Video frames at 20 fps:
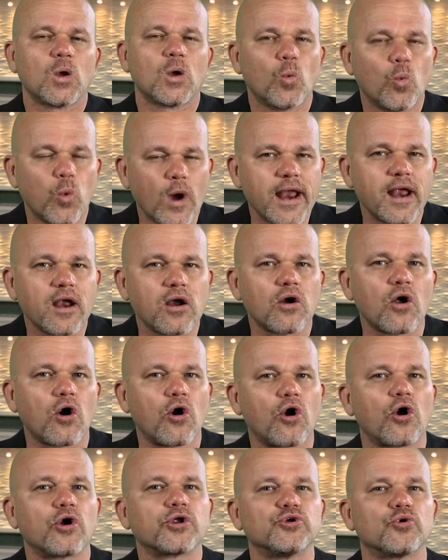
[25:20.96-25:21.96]
Where
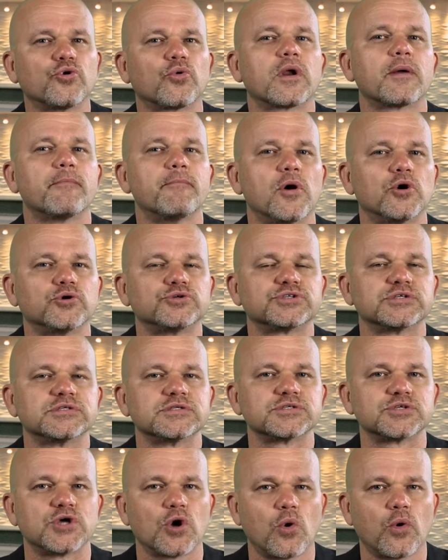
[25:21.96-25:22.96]
are your
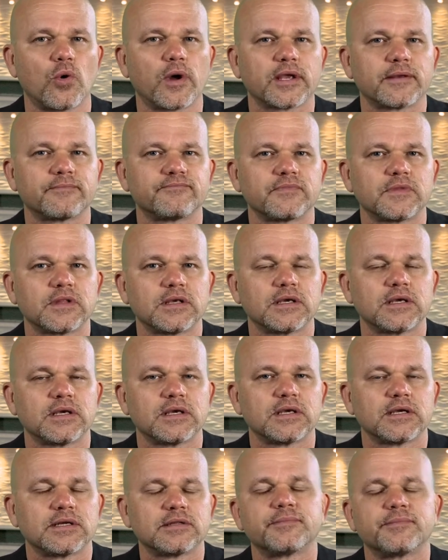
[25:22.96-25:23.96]
emotions going?
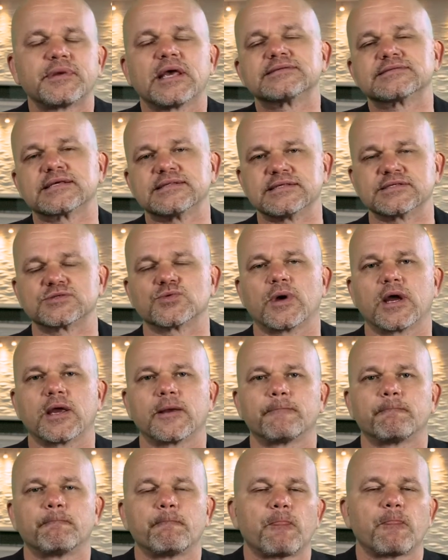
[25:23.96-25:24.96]
Let me ask it this way.
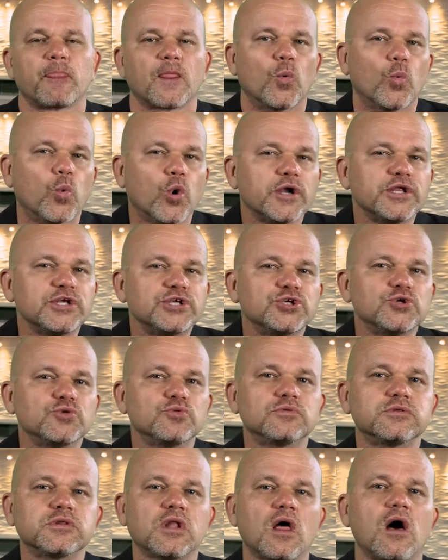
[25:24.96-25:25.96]
What do you
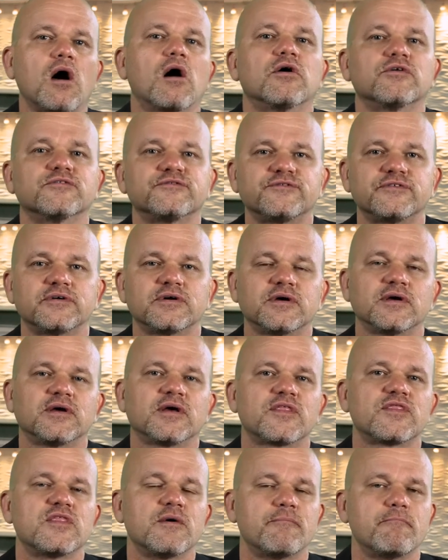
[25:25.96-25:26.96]
love
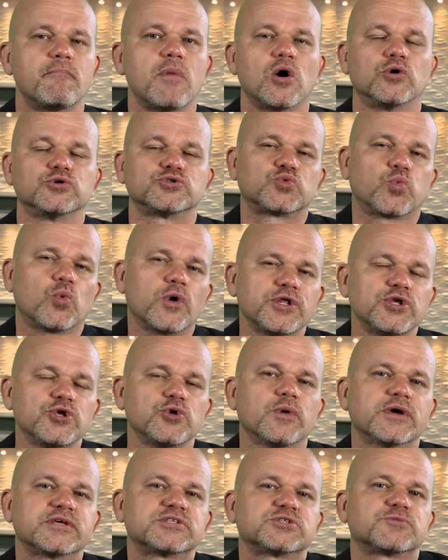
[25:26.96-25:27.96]
the most? What are
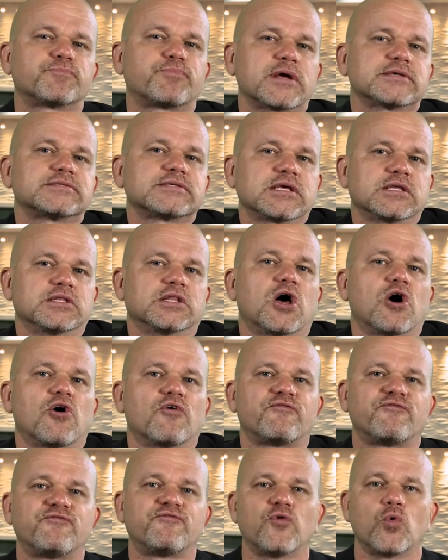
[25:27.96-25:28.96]
you expressing
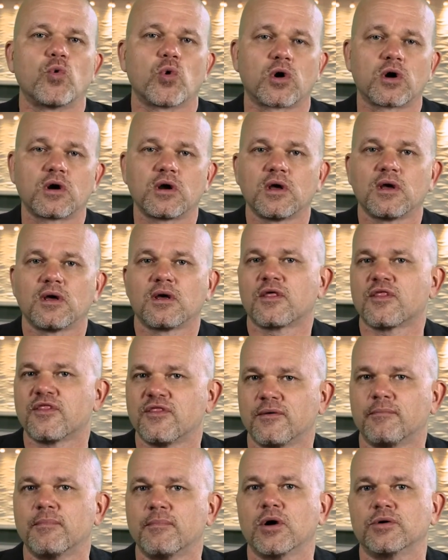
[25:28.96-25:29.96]
love for
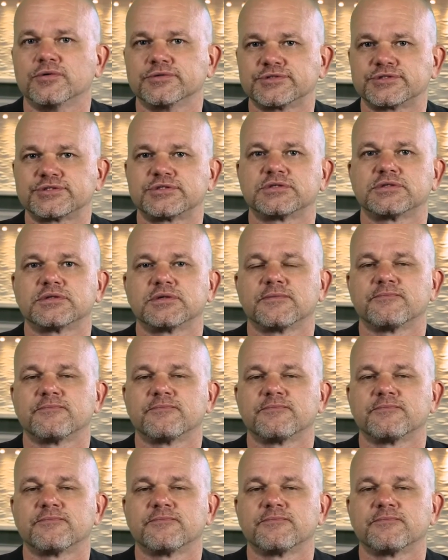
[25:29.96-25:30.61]
the most?